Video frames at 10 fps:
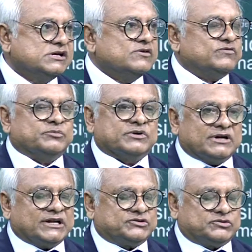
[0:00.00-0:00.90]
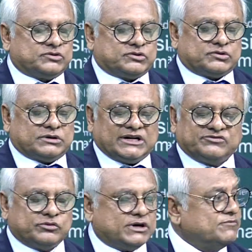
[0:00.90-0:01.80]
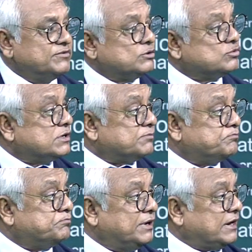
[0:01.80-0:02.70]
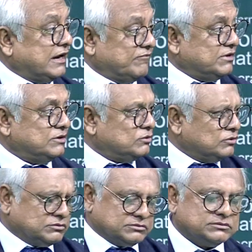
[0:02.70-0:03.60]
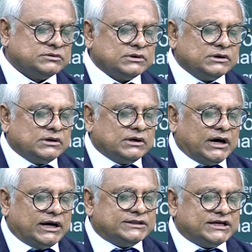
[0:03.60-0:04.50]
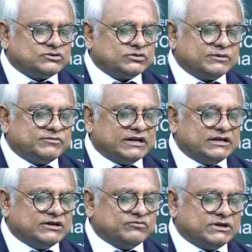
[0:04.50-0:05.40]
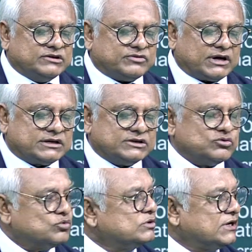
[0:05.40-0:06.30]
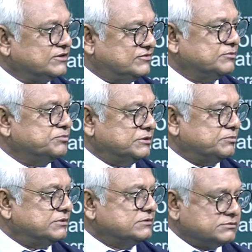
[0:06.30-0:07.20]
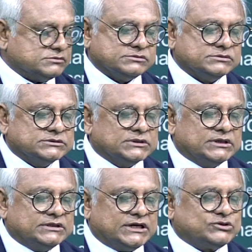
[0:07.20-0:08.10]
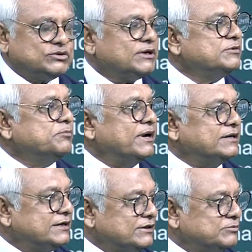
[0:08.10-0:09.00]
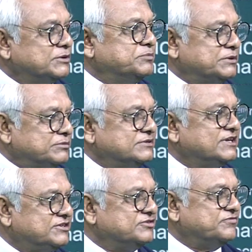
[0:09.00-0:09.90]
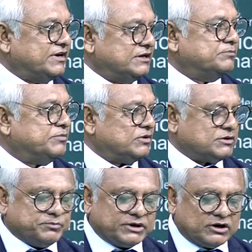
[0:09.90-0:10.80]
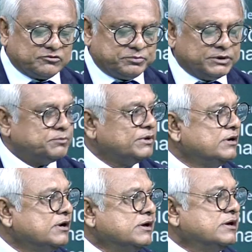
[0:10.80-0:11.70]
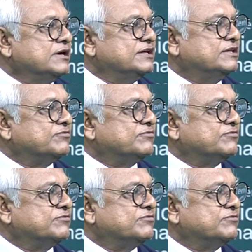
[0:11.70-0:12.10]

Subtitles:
from the grassroots level to the peak level, you know. And they should have the endeavor exactly to organize their people. They should have the mandate of the people. That is very important, because people is the